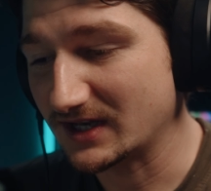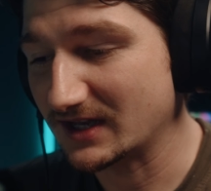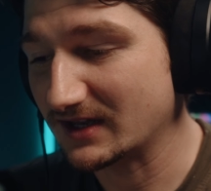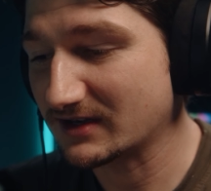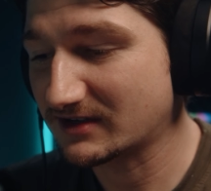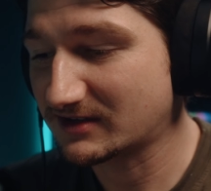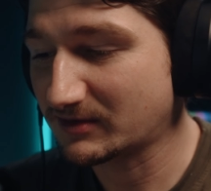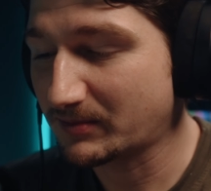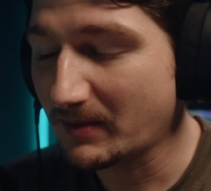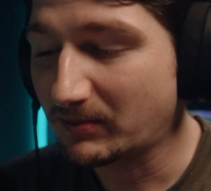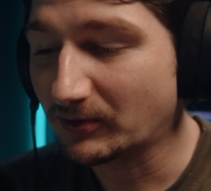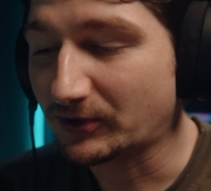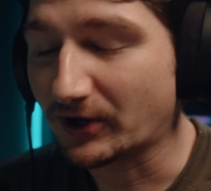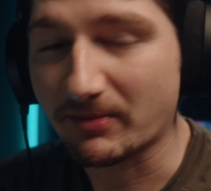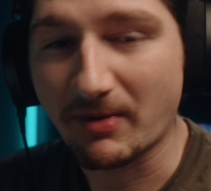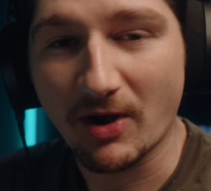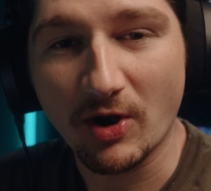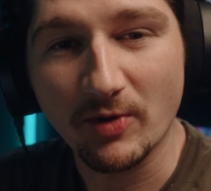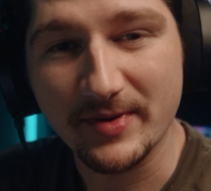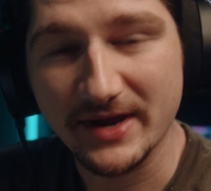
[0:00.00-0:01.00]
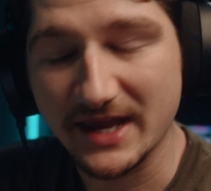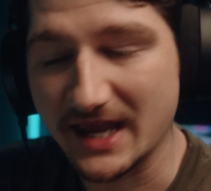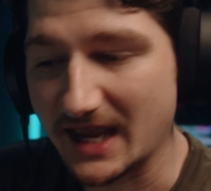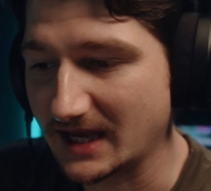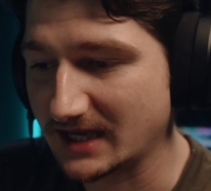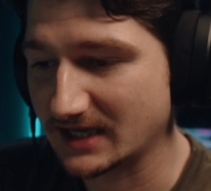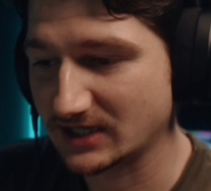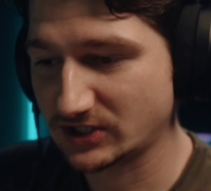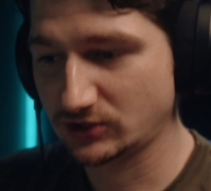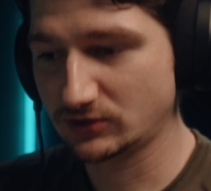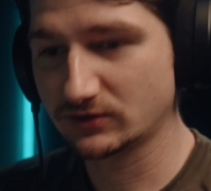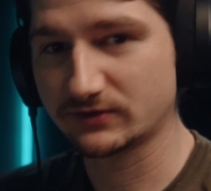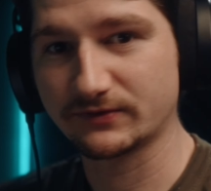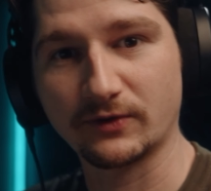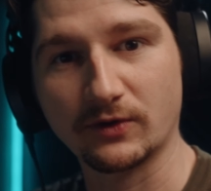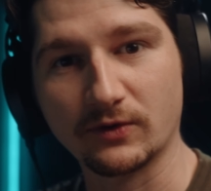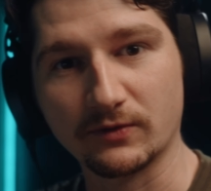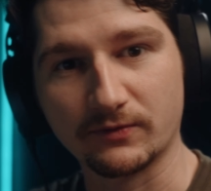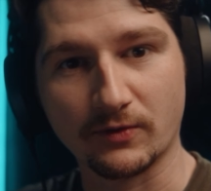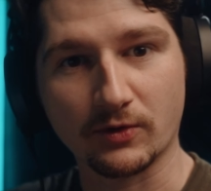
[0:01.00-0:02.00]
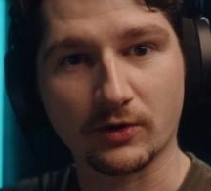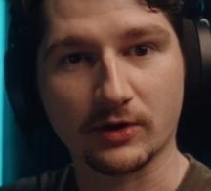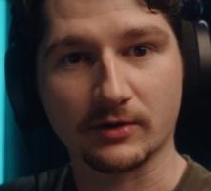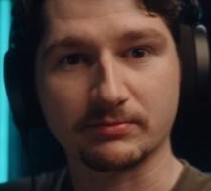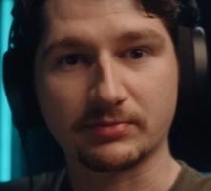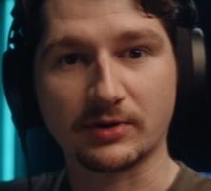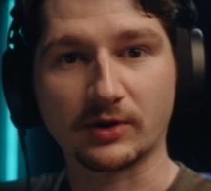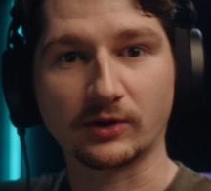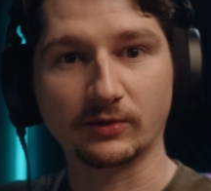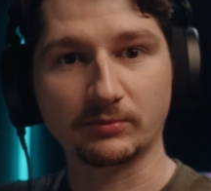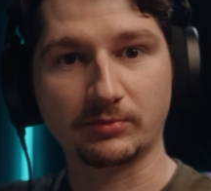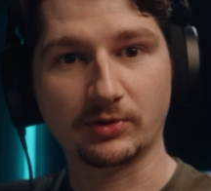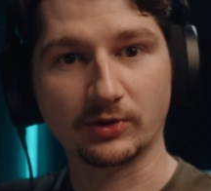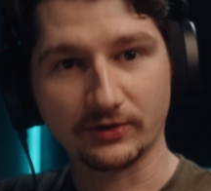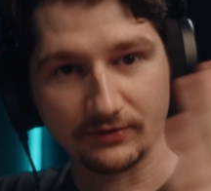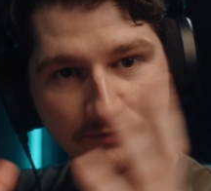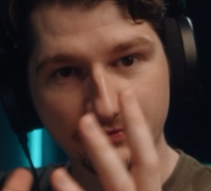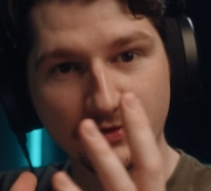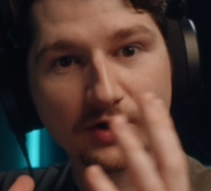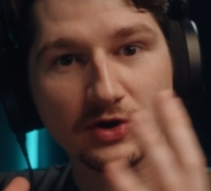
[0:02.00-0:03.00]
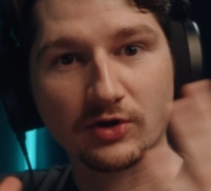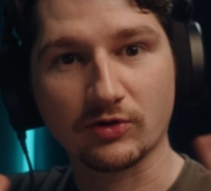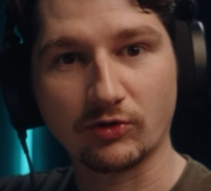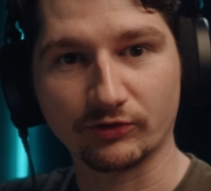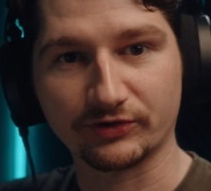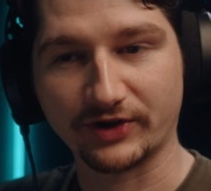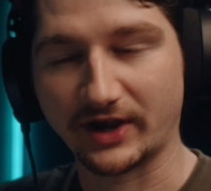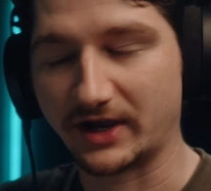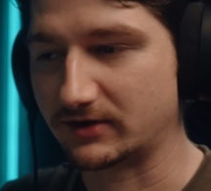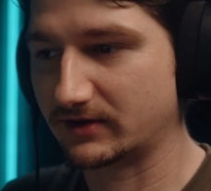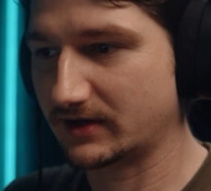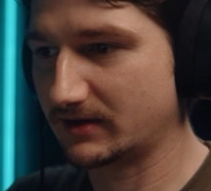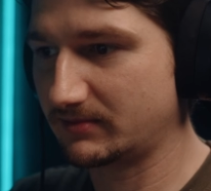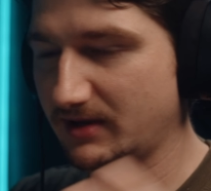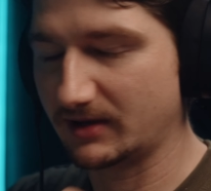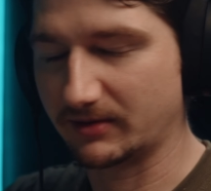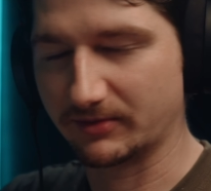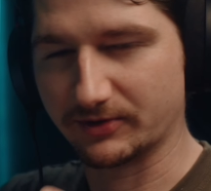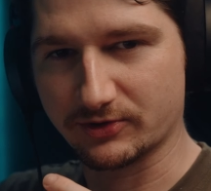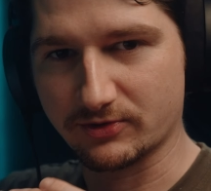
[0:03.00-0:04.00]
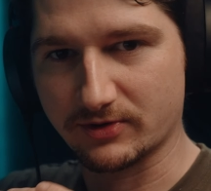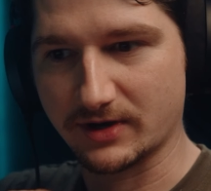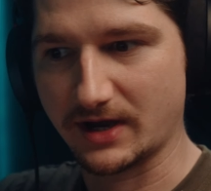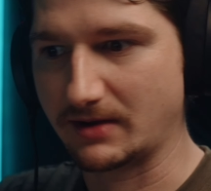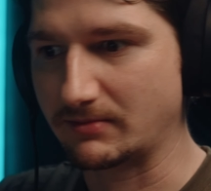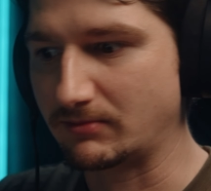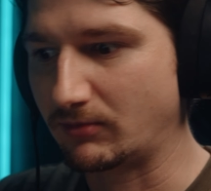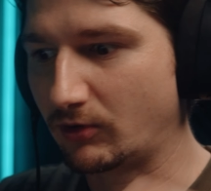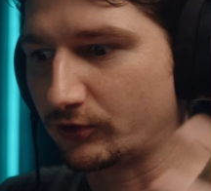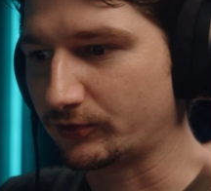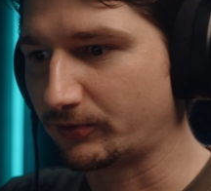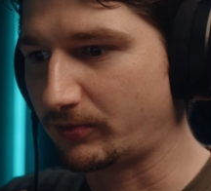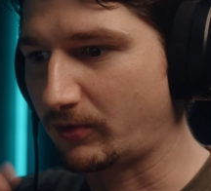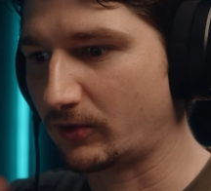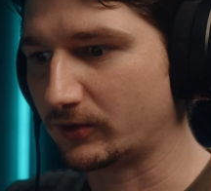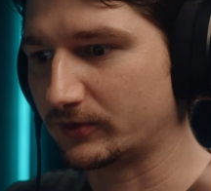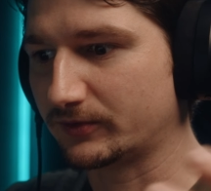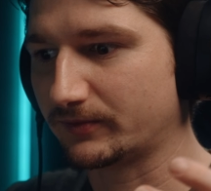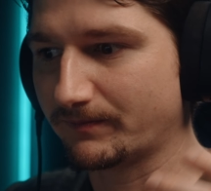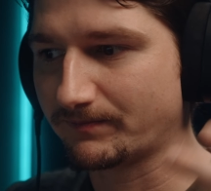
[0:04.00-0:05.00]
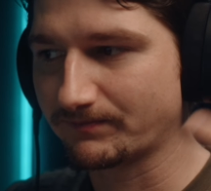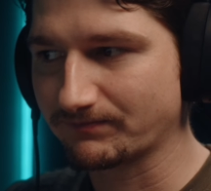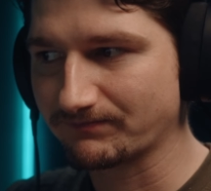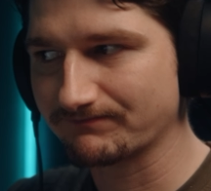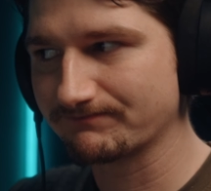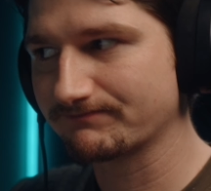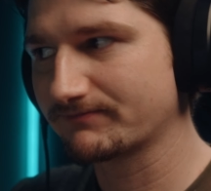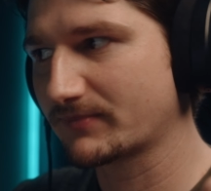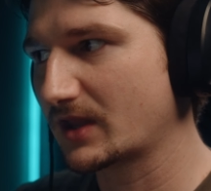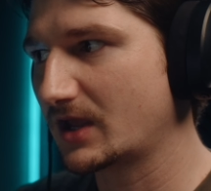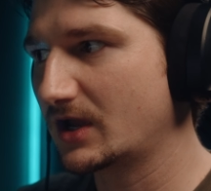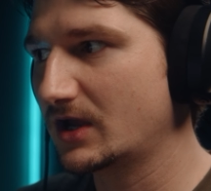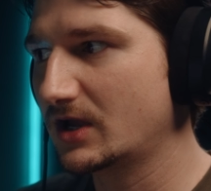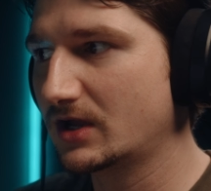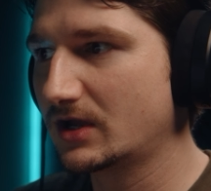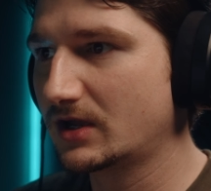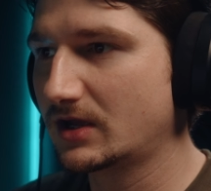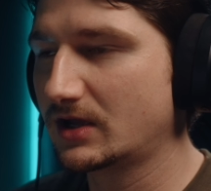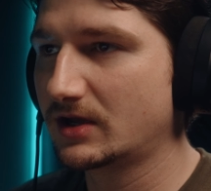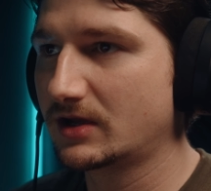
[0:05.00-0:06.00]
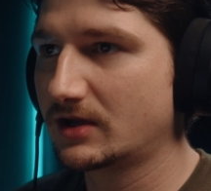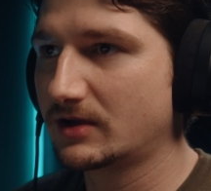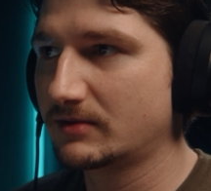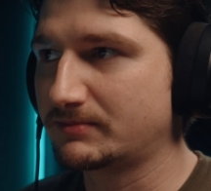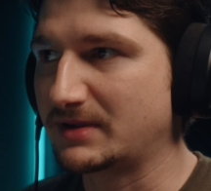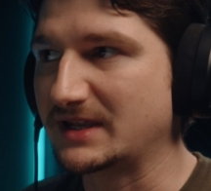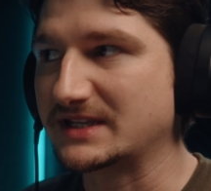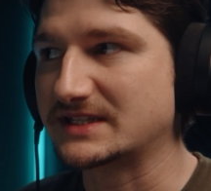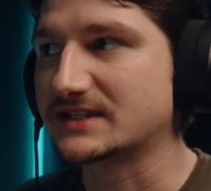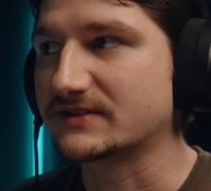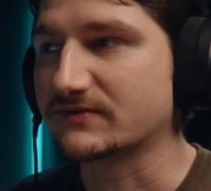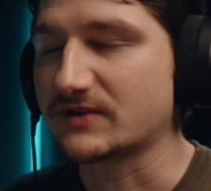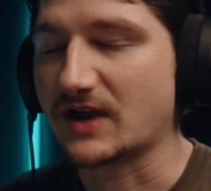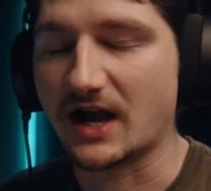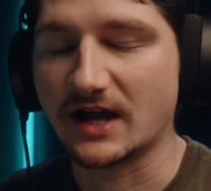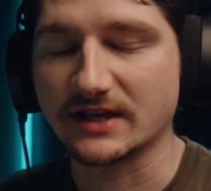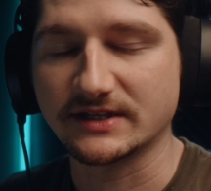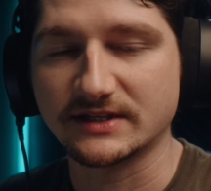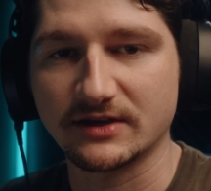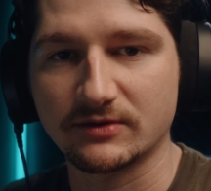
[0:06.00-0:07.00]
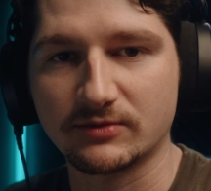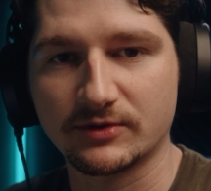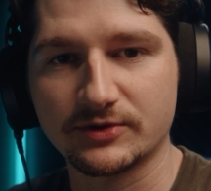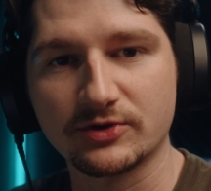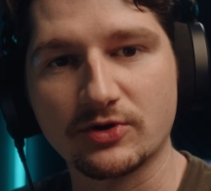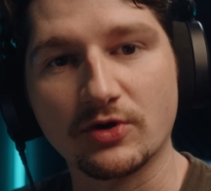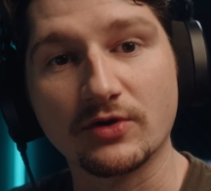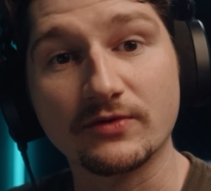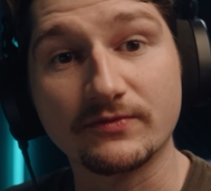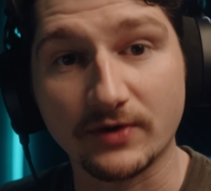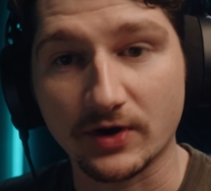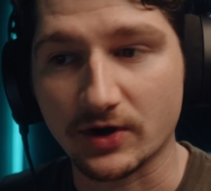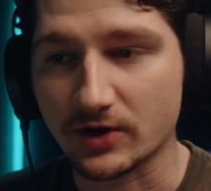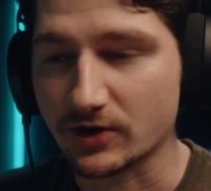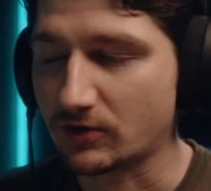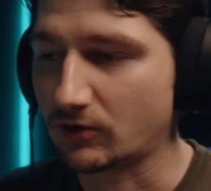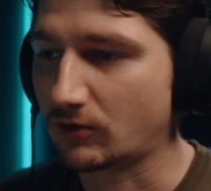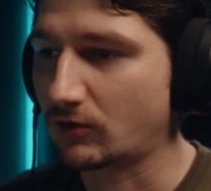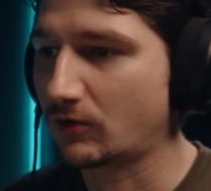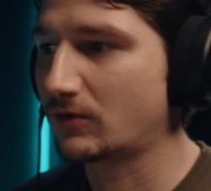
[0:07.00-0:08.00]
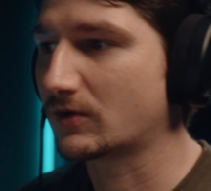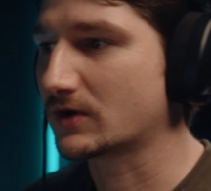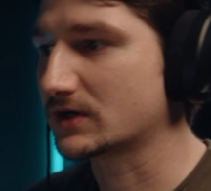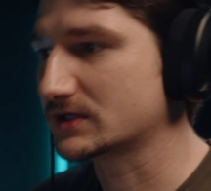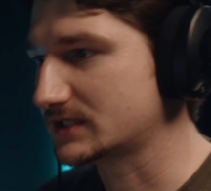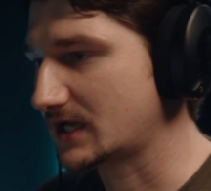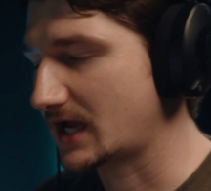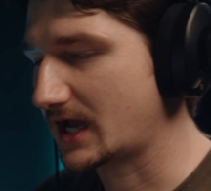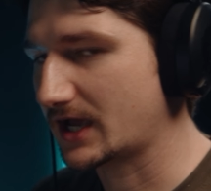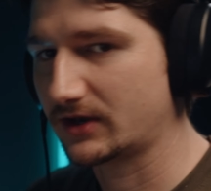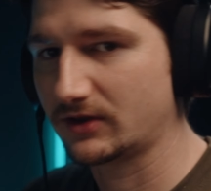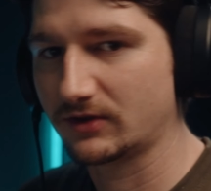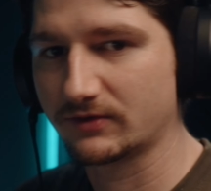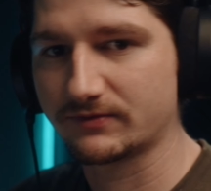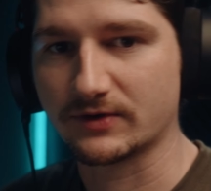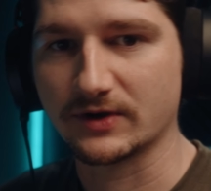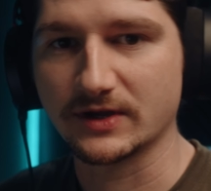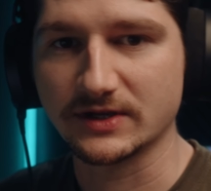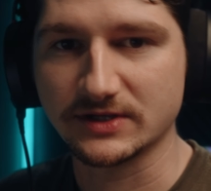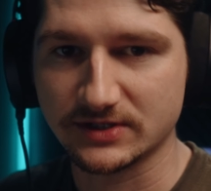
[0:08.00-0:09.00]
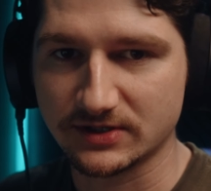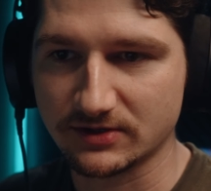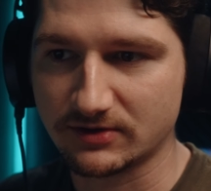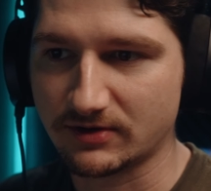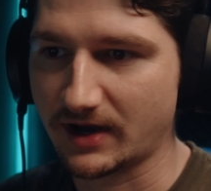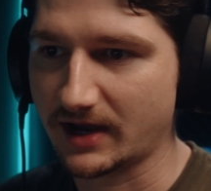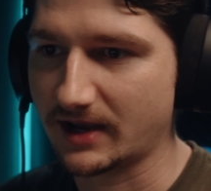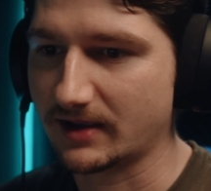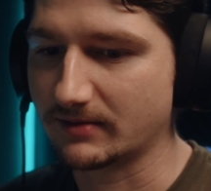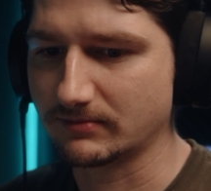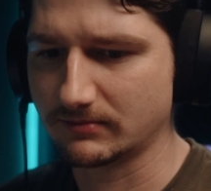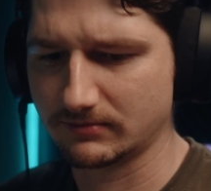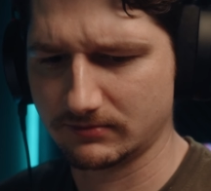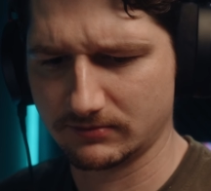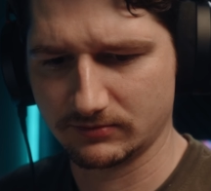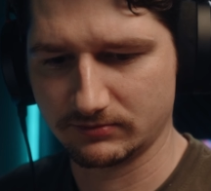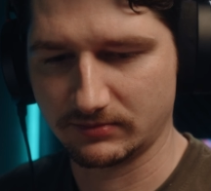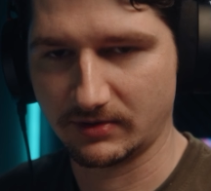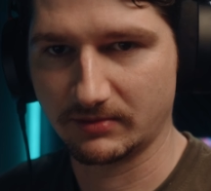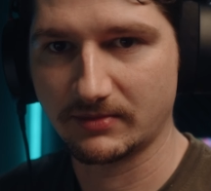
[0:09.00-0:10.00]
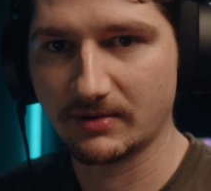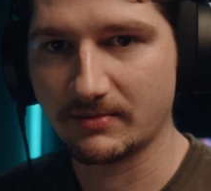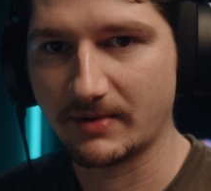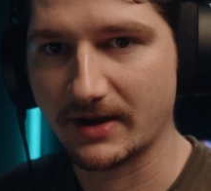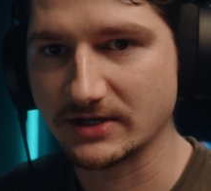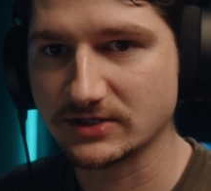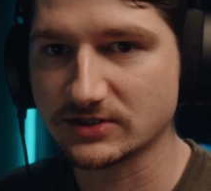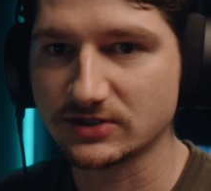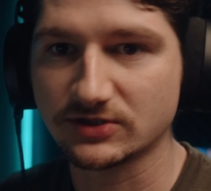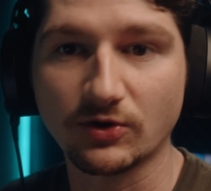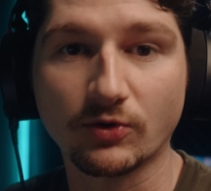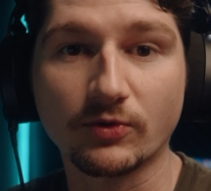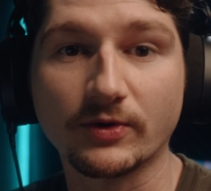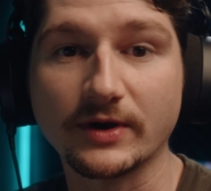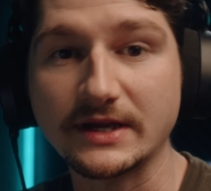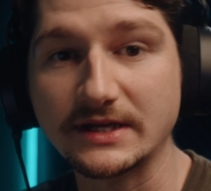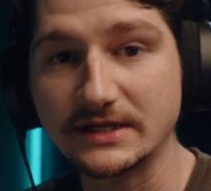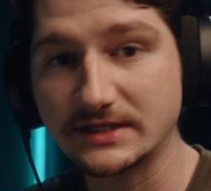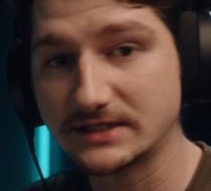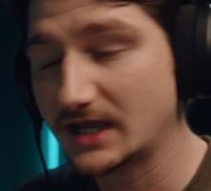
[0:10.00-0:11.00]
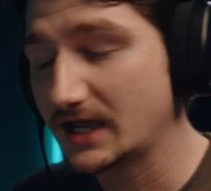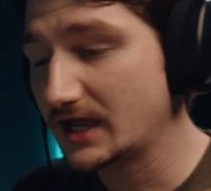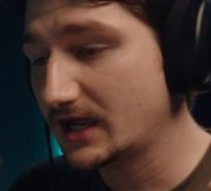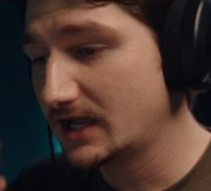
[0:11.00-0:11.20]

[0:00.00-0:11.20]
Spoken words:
so people talk about OpenGate is useful for pulling verticals out and being able to create multiple pieces of content, whether you're going vertical, horizontal for Instagram, like stories,